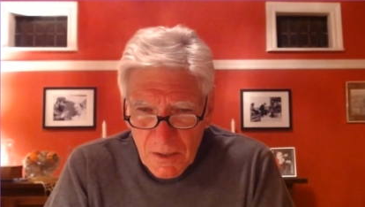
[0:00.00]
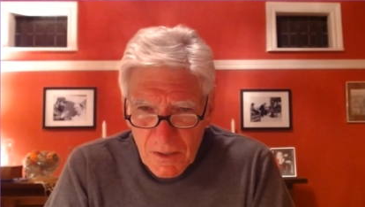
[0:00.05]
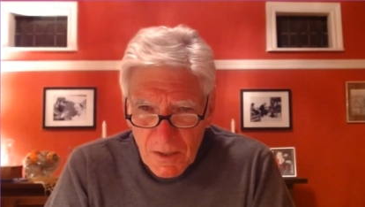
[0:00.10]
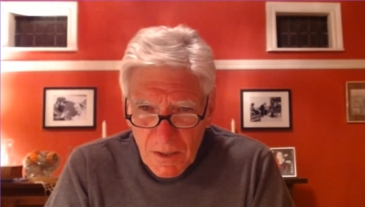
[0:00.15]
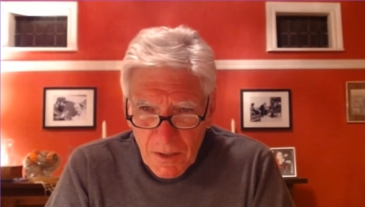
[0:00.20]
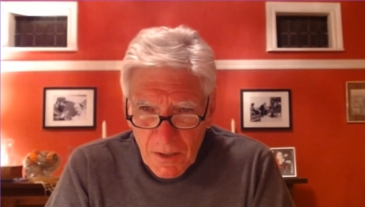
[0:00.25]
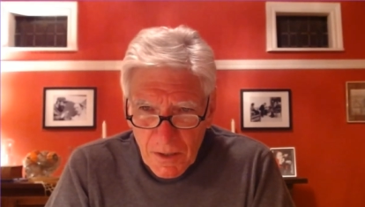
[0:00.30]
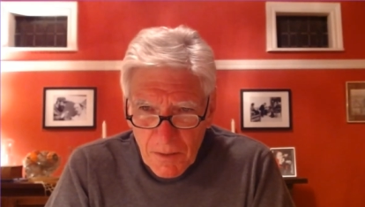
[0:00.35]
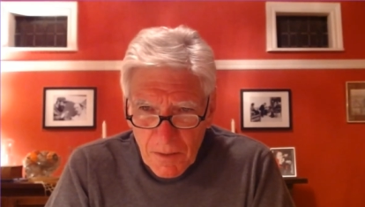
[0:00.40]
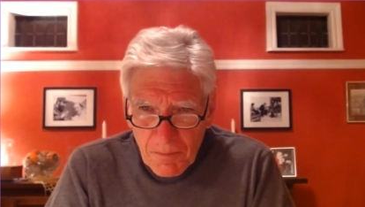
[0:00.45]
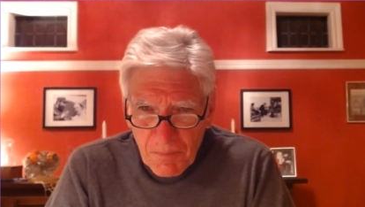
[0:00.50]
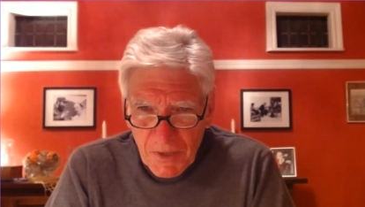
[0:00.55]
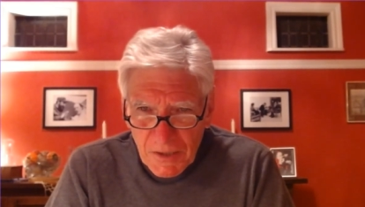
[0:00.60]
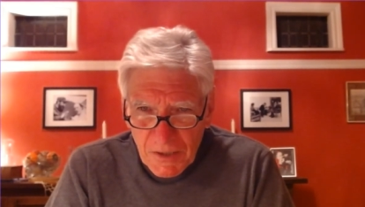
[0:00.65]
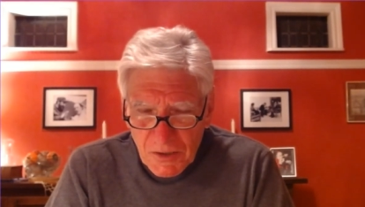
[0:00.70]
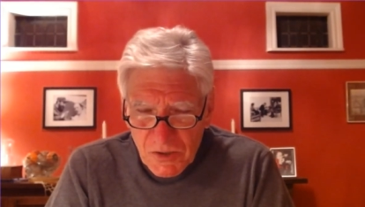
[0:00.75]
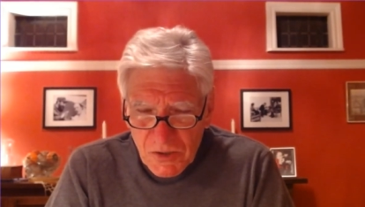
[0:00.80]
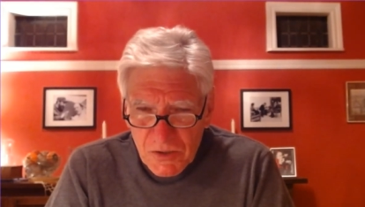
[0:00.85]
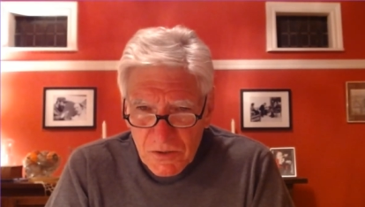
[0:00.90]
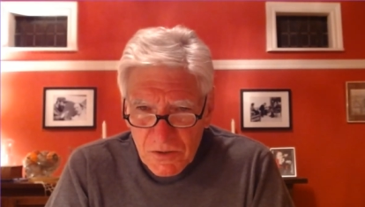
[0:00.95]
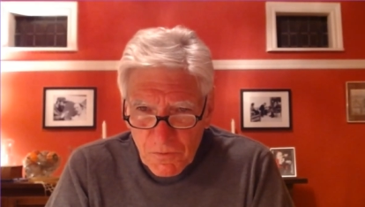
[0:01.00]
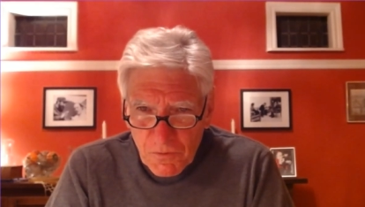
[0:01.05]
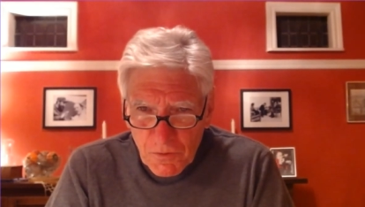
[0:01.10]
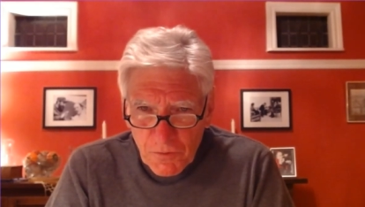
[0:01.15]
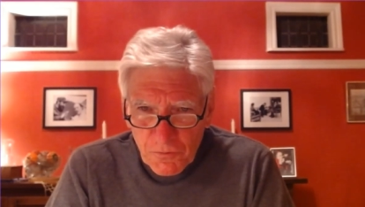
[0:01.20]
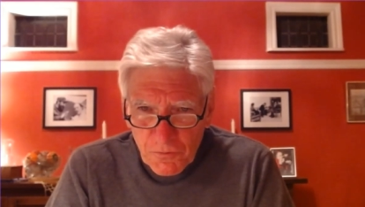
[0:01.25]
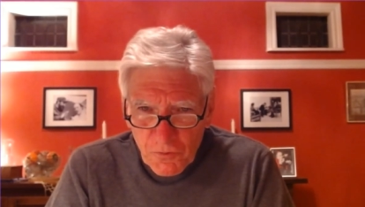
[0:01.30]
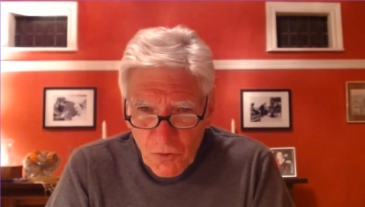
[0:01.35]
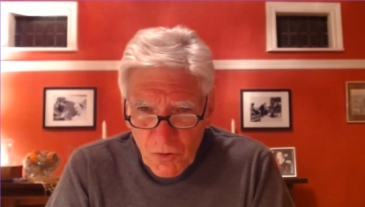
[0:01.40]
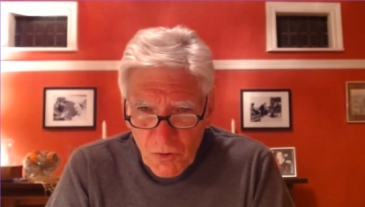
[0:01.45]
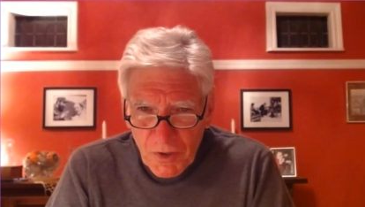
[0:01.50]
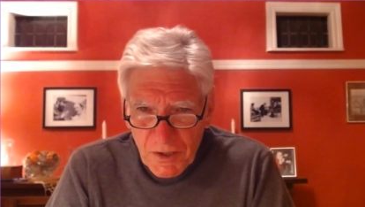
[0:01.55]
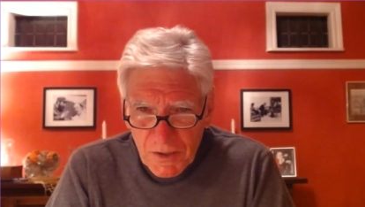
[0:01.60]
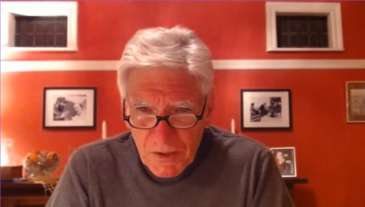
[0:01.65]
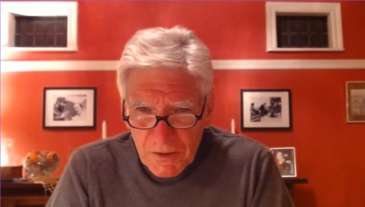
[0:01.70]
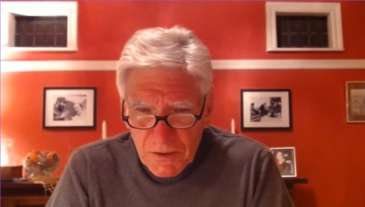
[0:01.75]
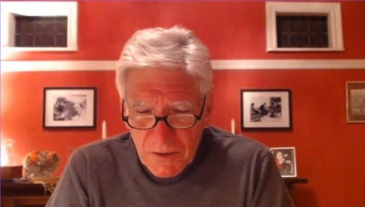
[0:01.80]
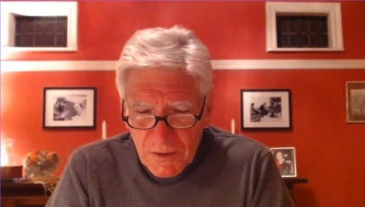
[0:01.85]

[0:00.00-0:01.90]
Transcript: uh, but for Freud,